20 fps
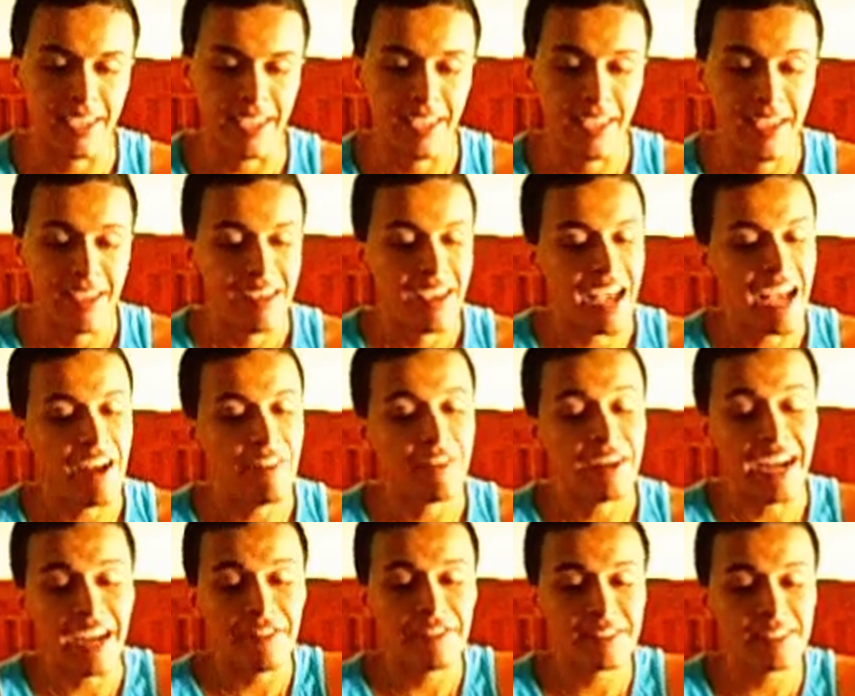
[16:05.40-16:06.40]
gay.
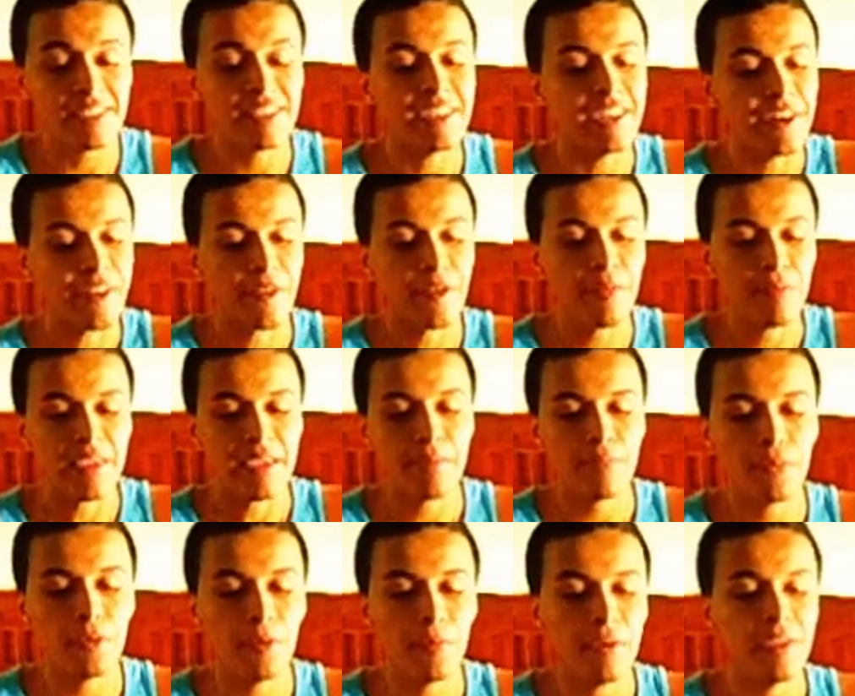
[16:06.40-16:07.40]
I've seen other
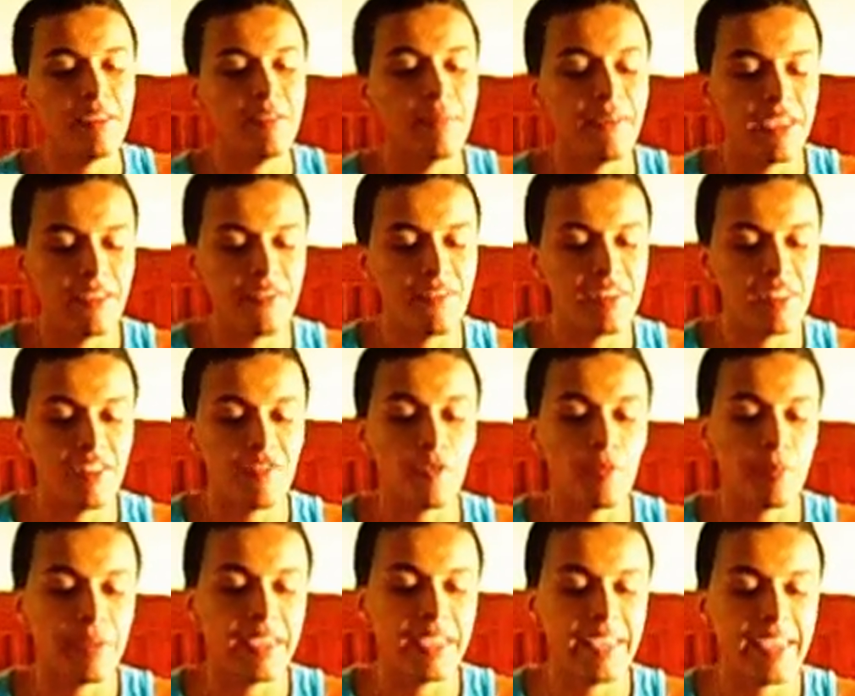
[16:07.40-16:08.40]
people be made fun of
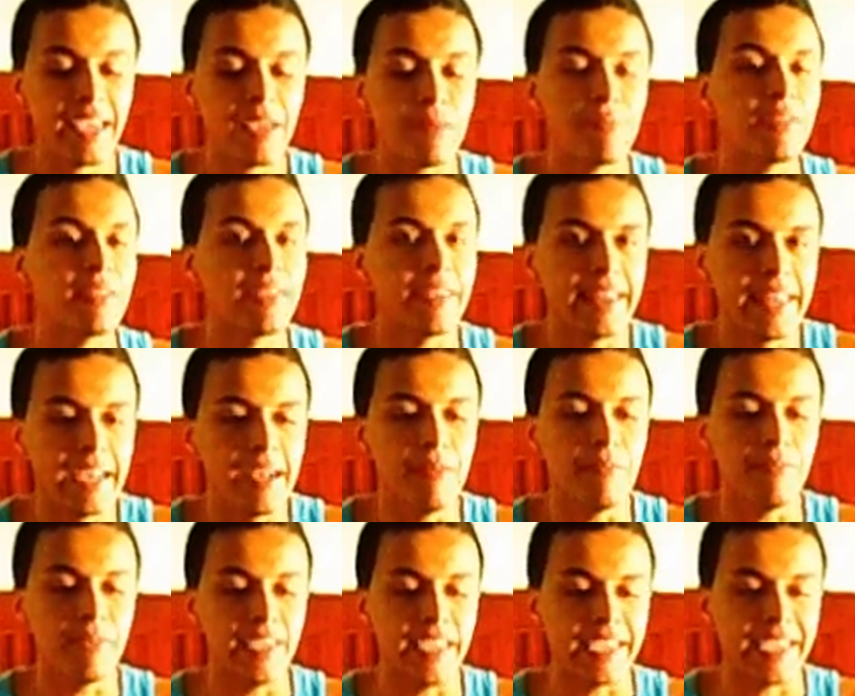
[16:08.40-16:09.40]
for being gay, but
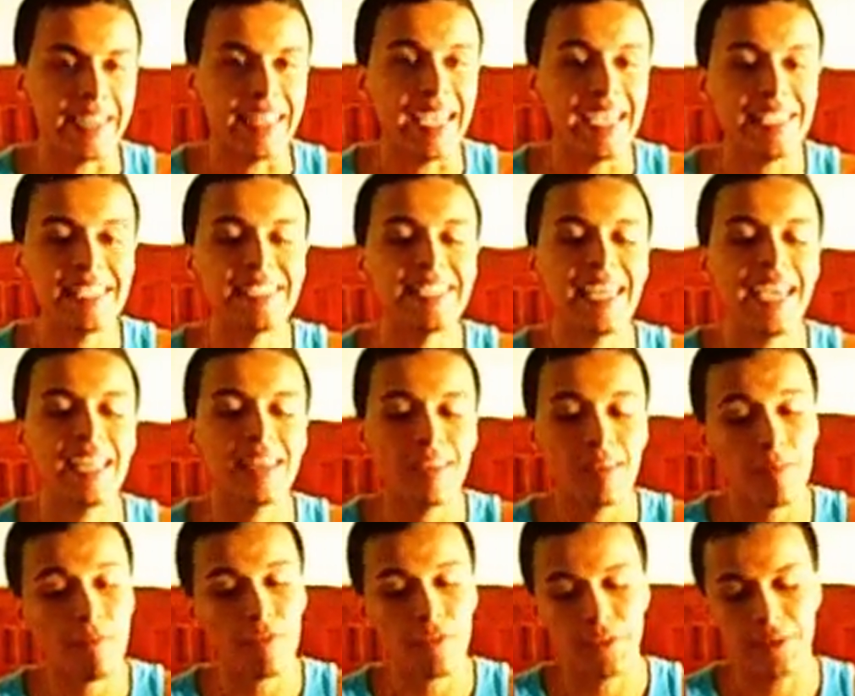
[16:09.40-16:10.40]
not me, and I stand
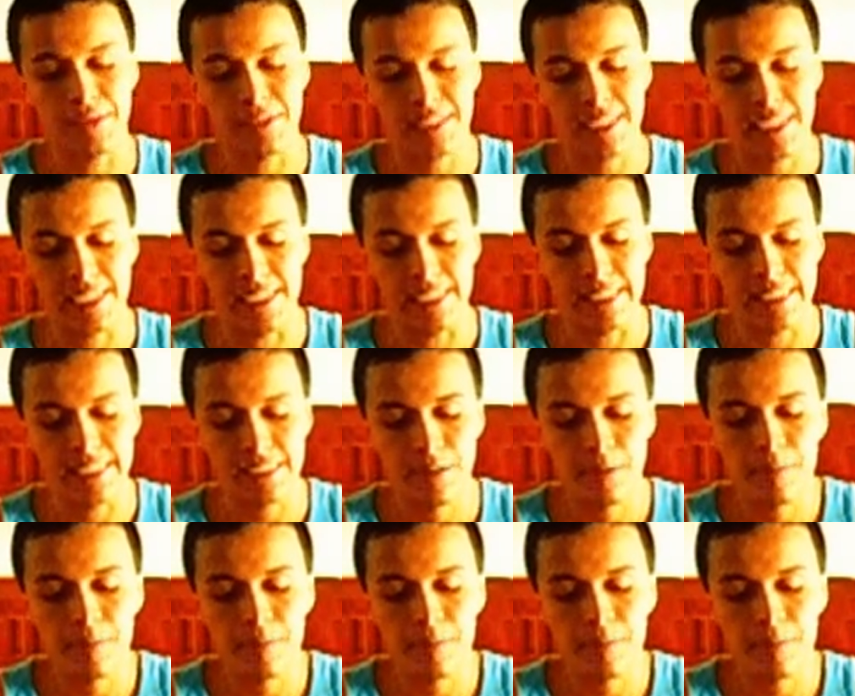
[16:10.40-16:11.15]
up for those kids.